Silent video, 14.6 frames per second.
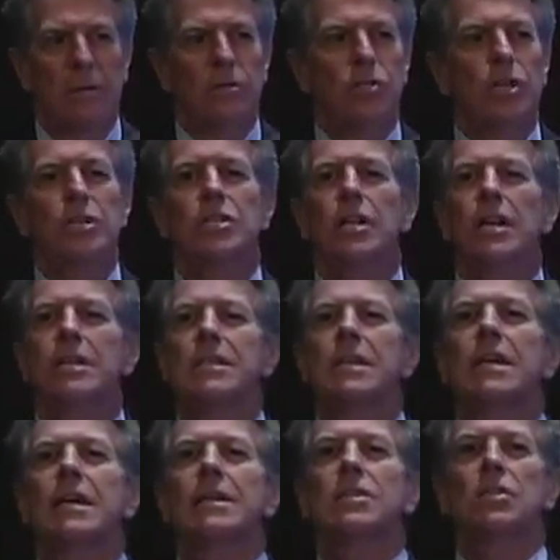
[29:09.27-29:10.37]
just as
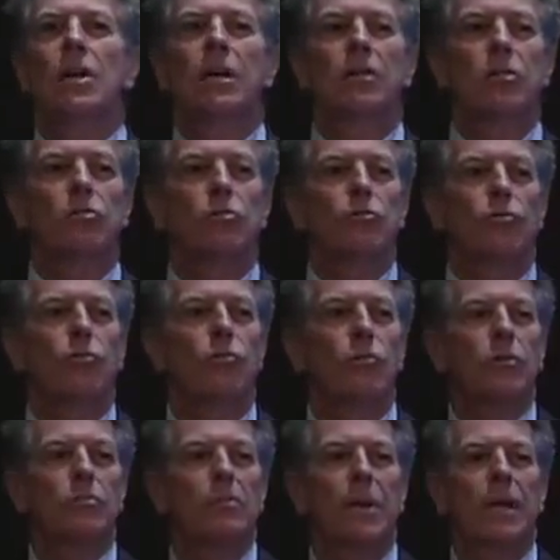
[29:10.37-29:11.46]
he has started to talk
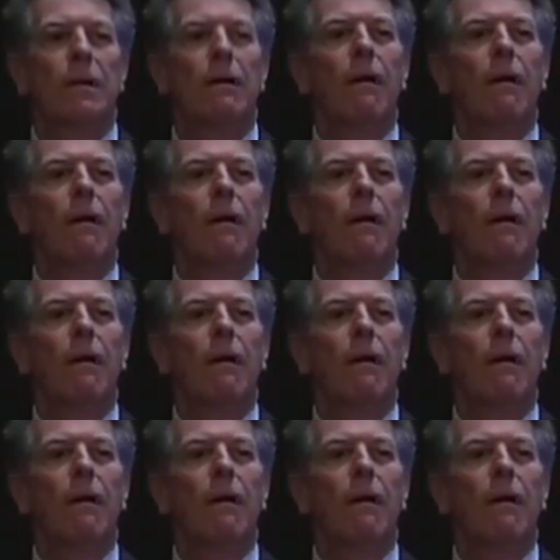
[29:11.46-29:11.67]
with me.